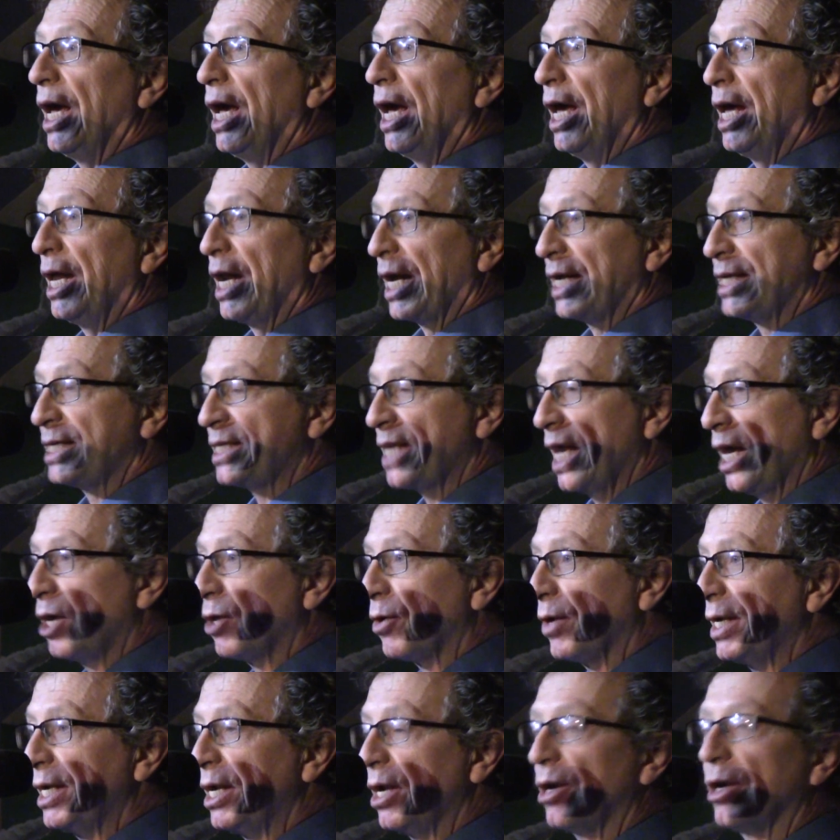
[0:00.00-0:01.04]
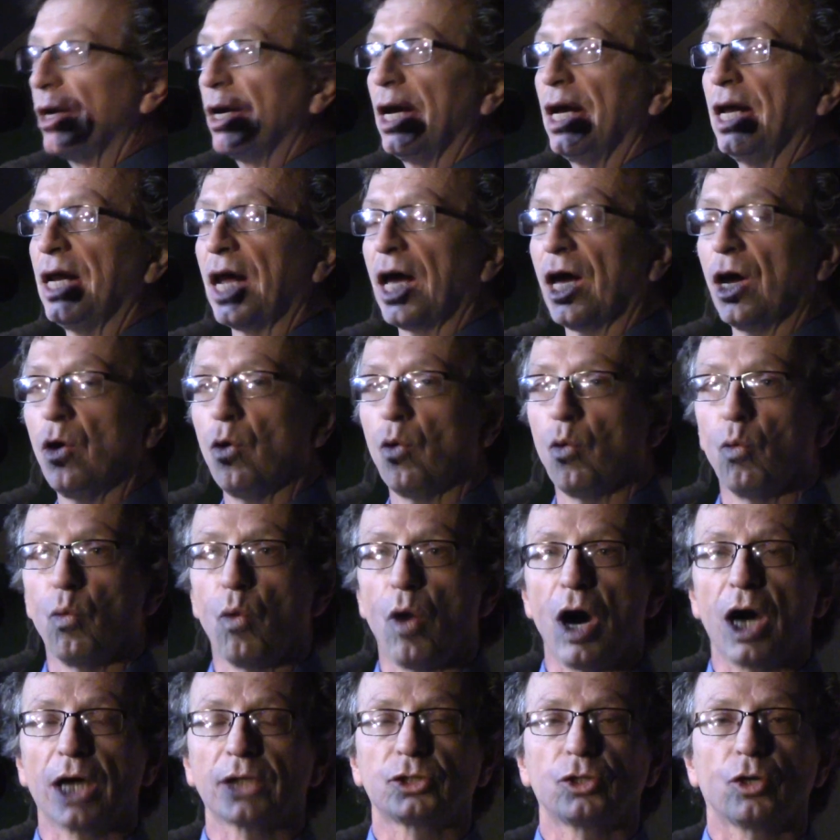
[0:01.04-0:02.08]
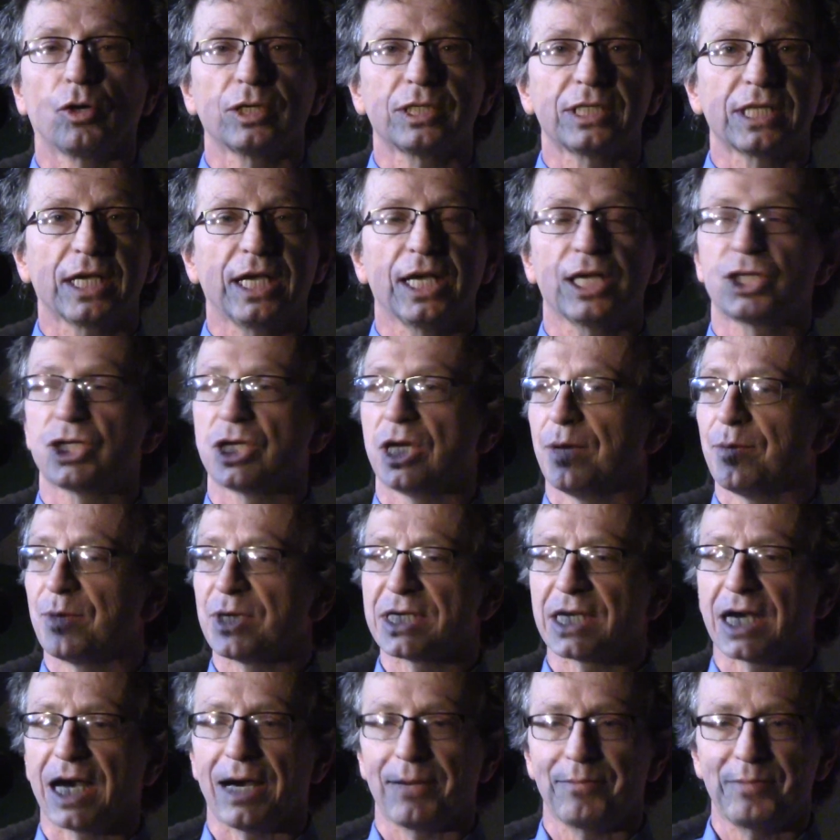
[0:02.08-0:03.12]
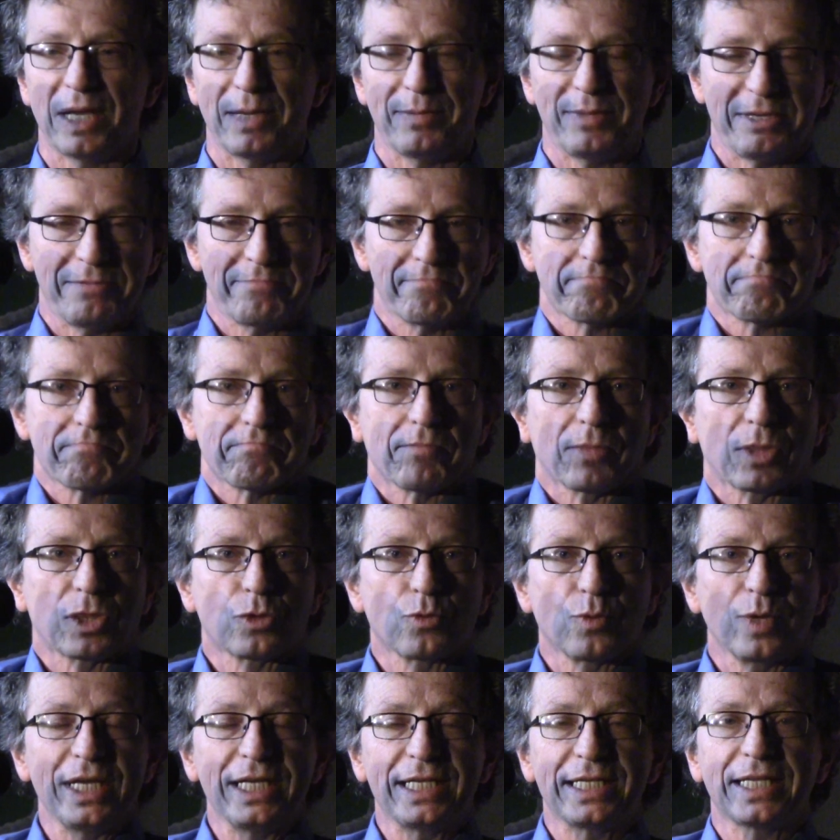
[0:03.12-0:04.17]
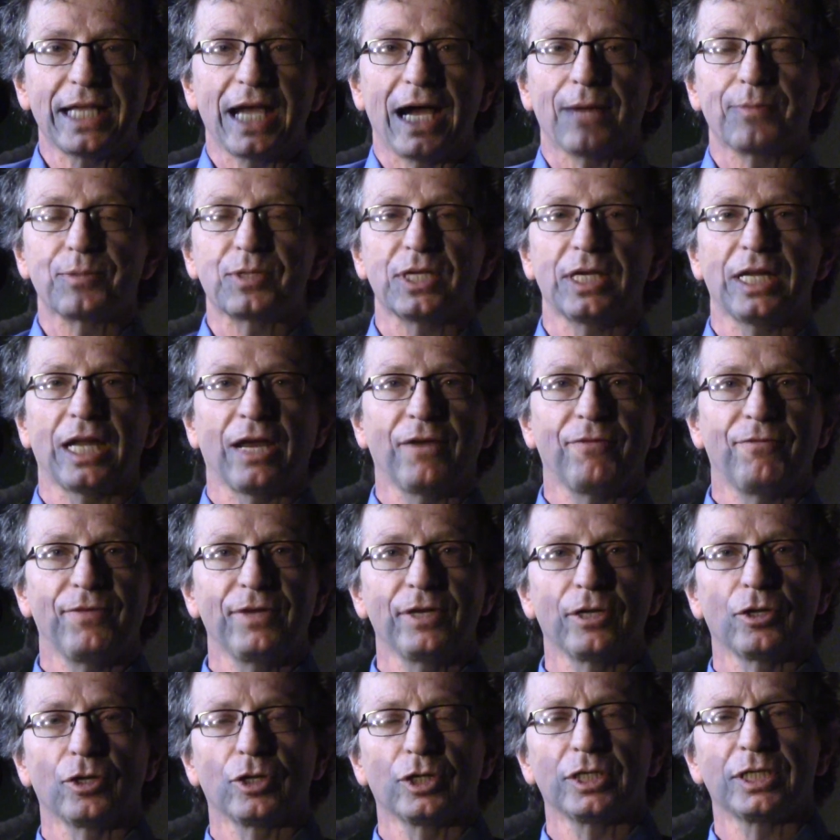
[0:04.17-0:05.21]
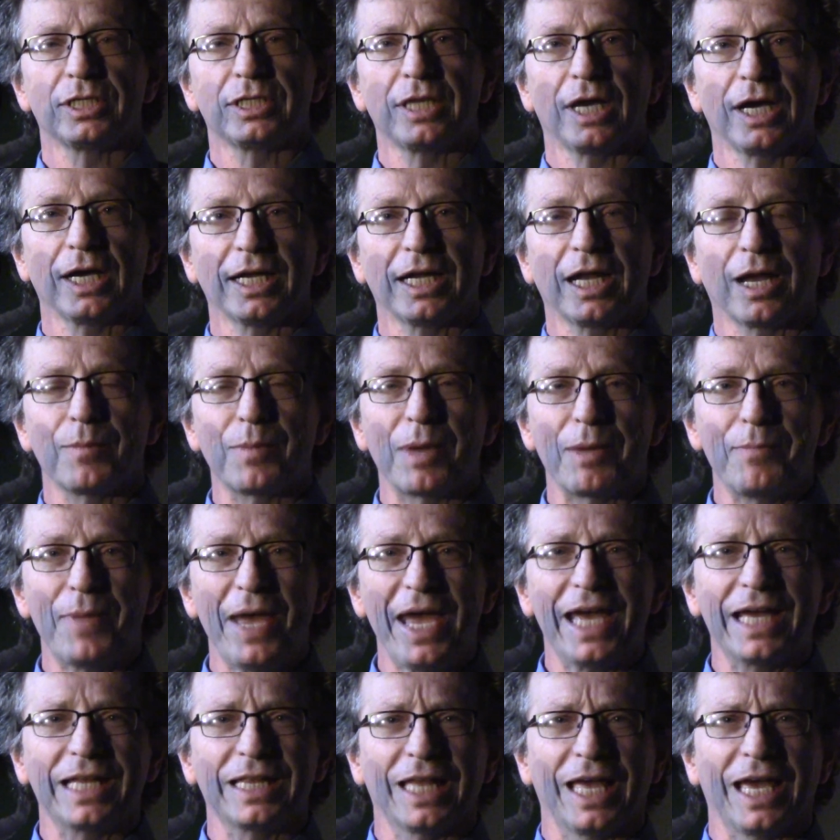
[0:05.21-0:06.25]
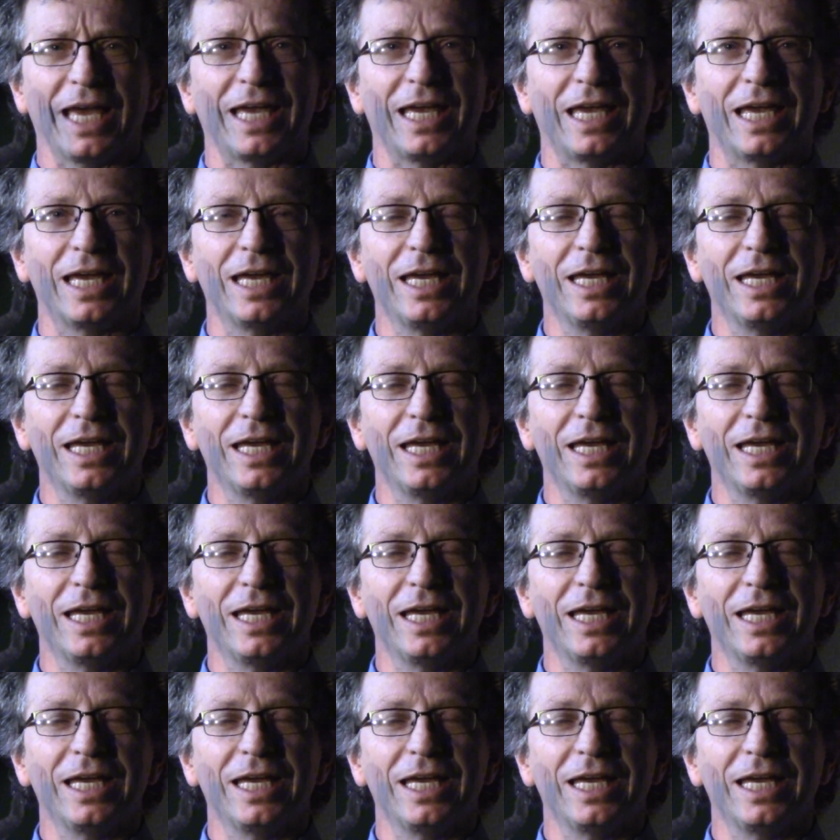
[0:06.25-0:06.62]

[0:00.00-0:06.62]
And I set her in there, and I walked towards the kitchen. I must have got maybe 3 steps, and I feel her tugging on my pant leg.